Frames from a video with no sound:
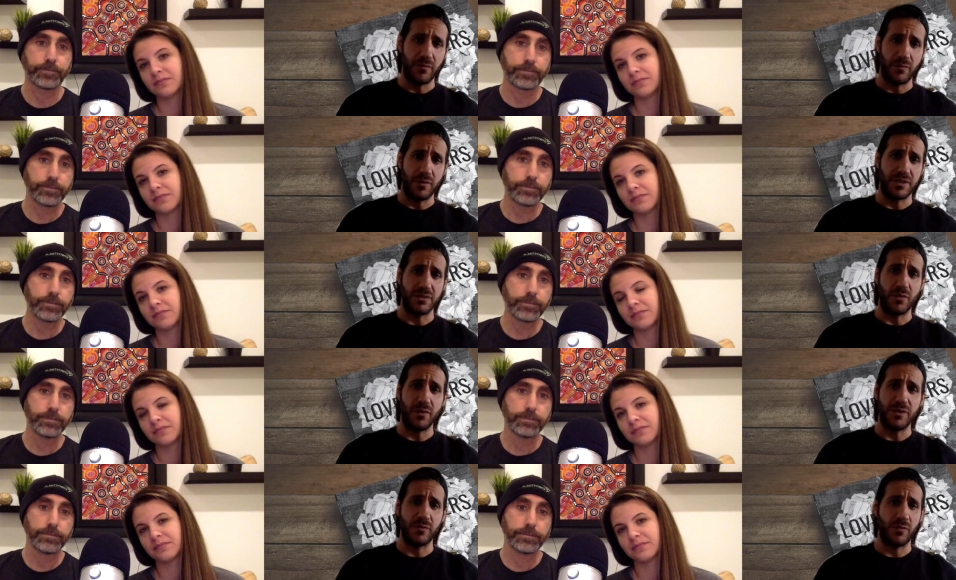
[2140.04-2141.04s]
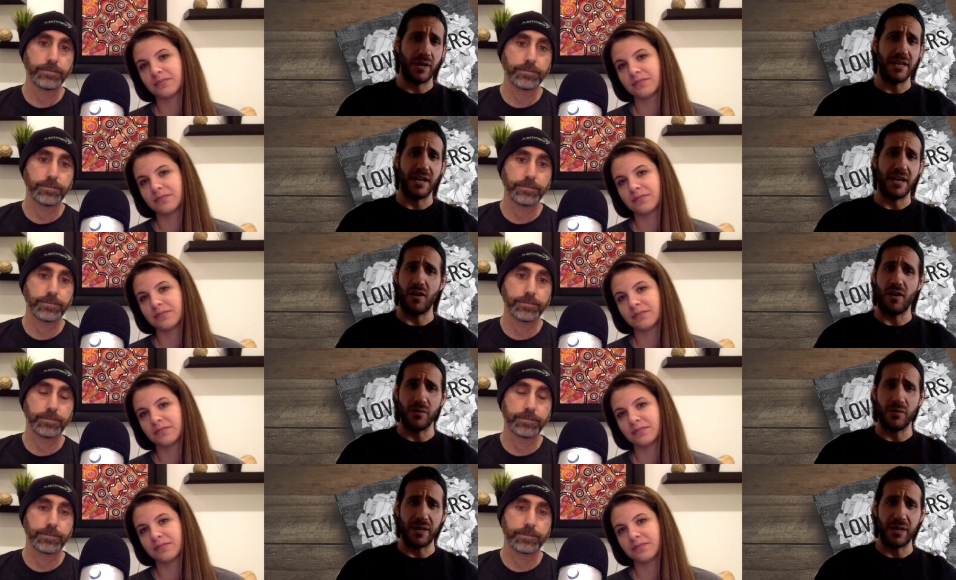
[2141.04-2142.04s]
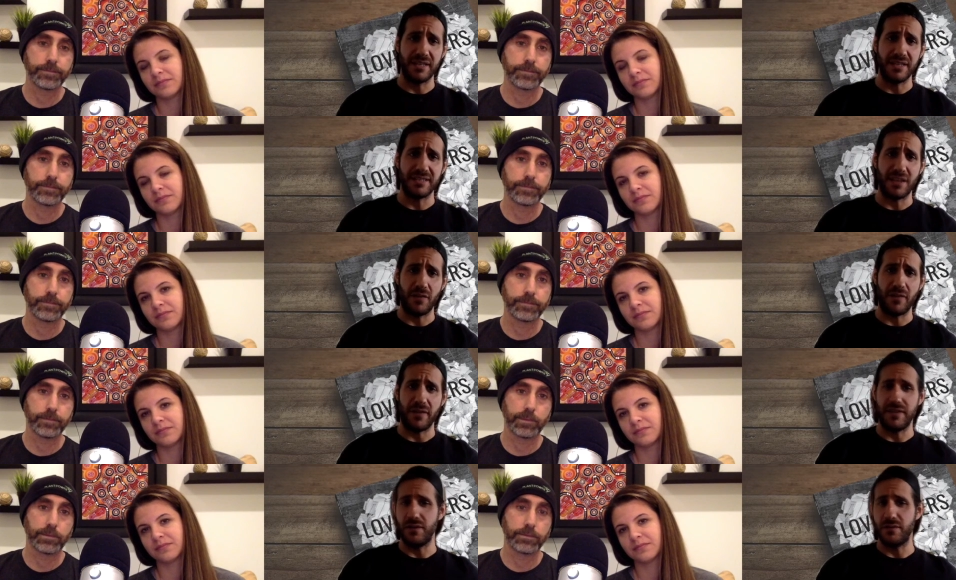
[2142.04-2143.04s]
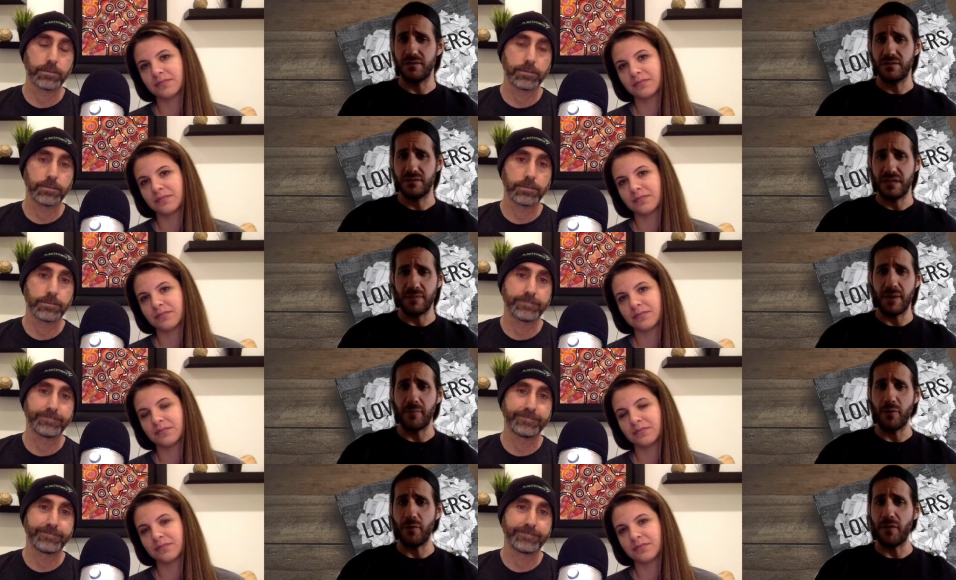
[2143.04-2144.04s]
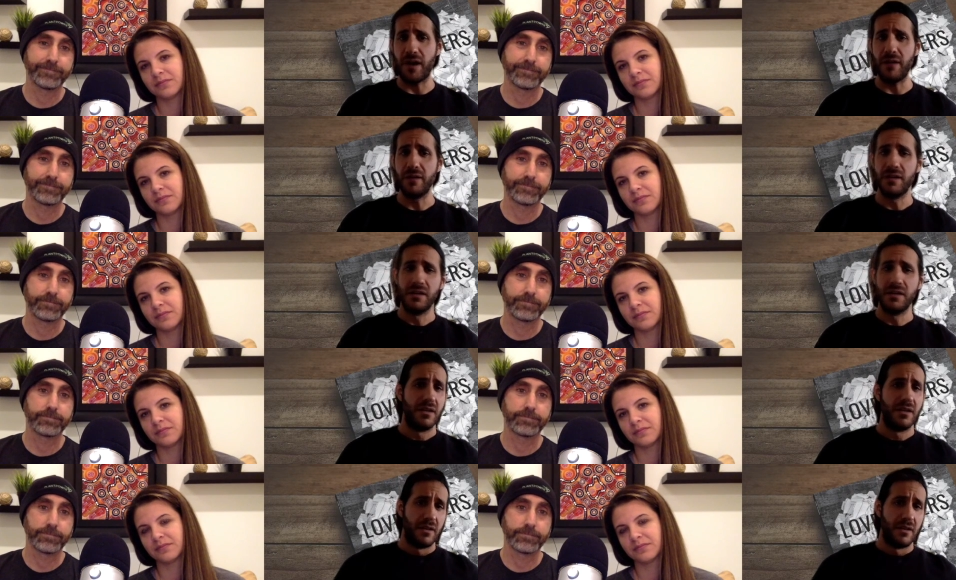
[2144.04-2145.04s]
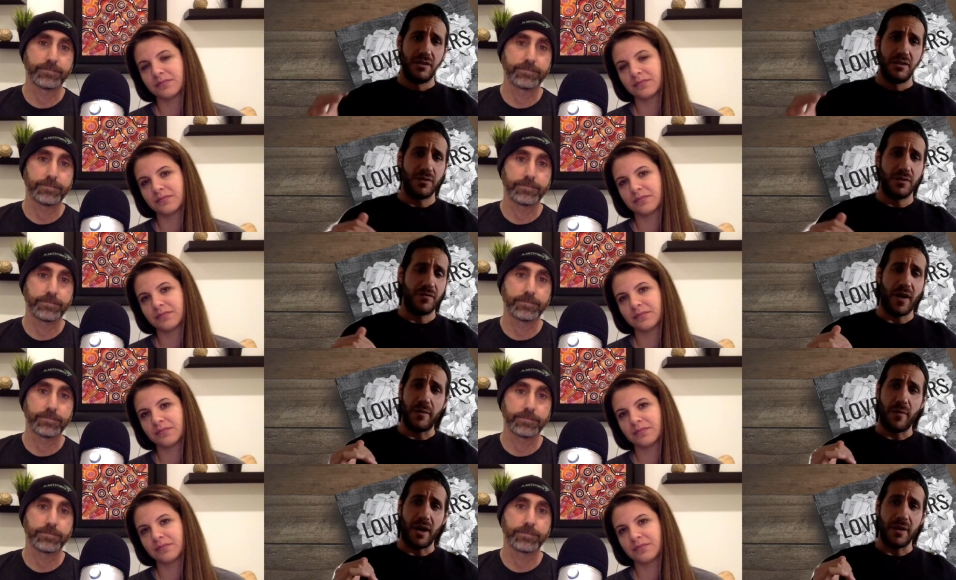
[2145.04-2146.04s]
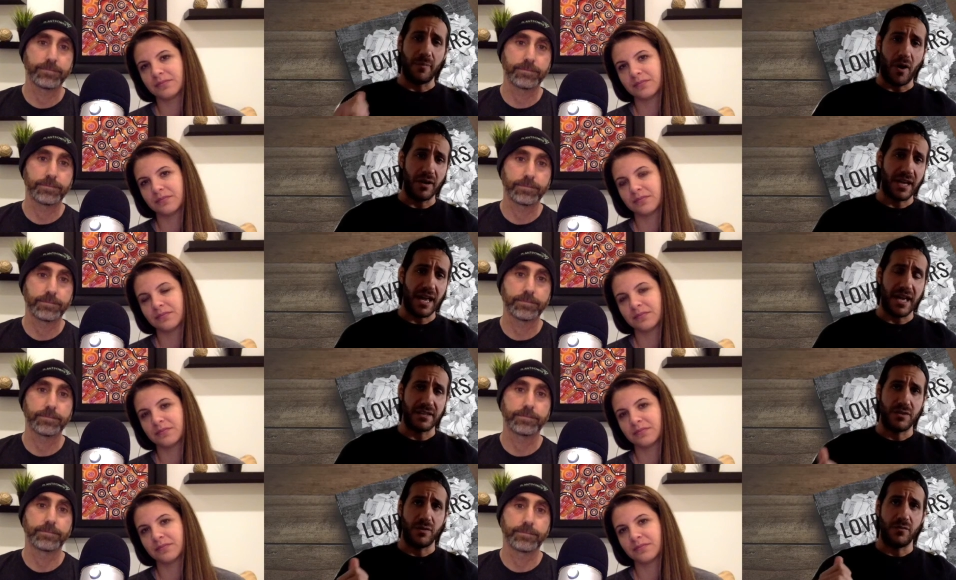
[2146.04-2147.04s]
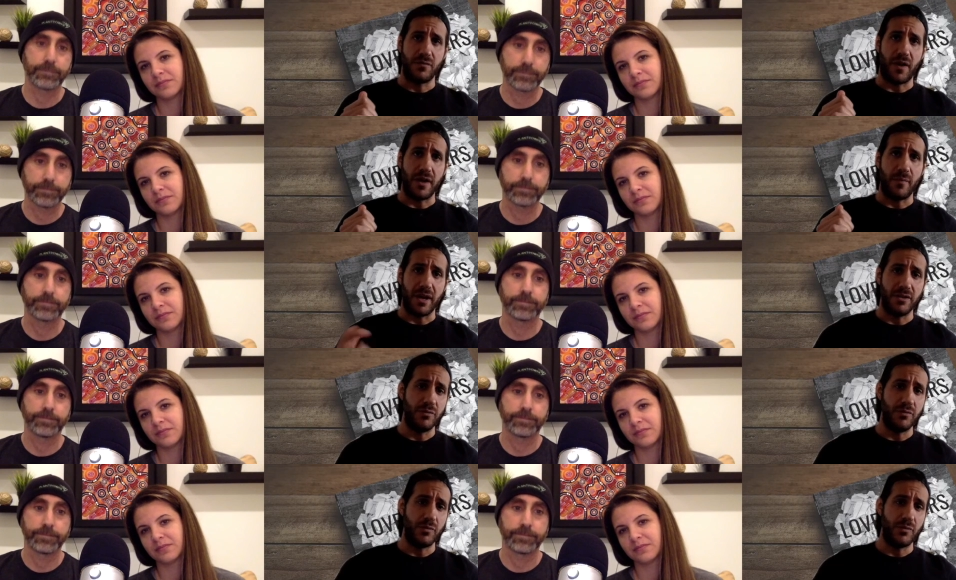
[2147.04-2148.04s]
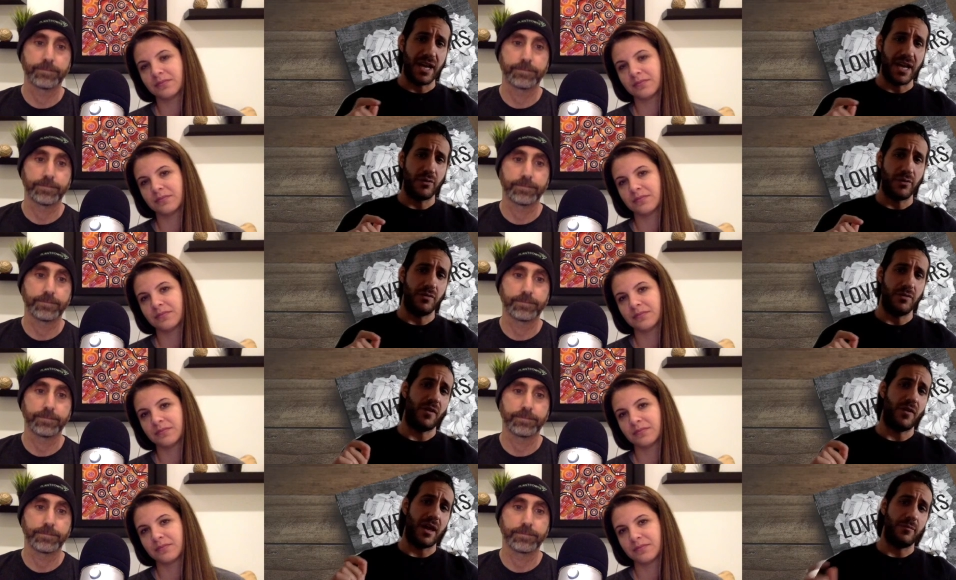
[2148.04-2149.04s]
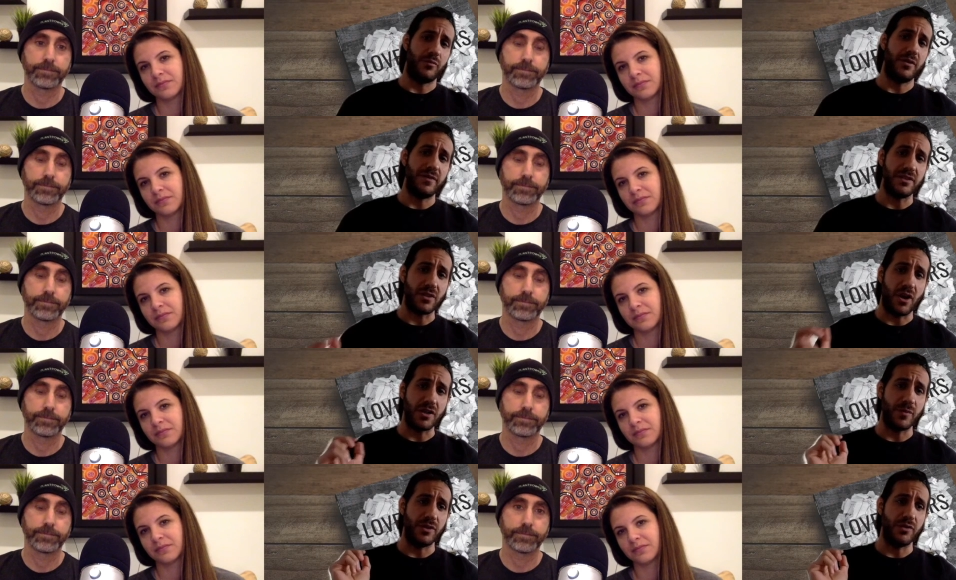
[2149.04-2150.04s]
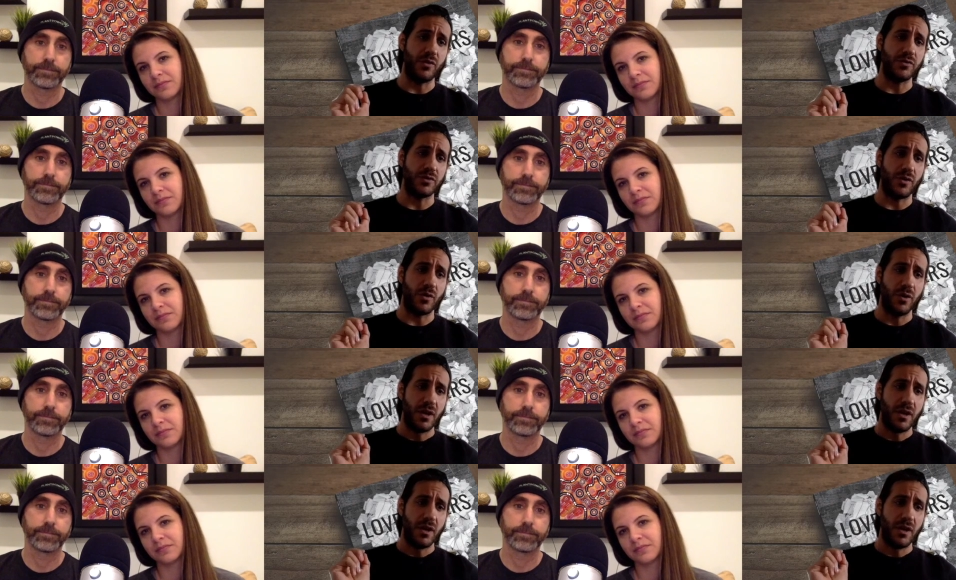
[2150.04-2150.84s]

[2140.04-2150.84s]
Speaker 1: which is always great. And on The Awakening Self, there's in my profile, you can find my podcast, you can find my YouTube channel, you can find previous talks, but you can also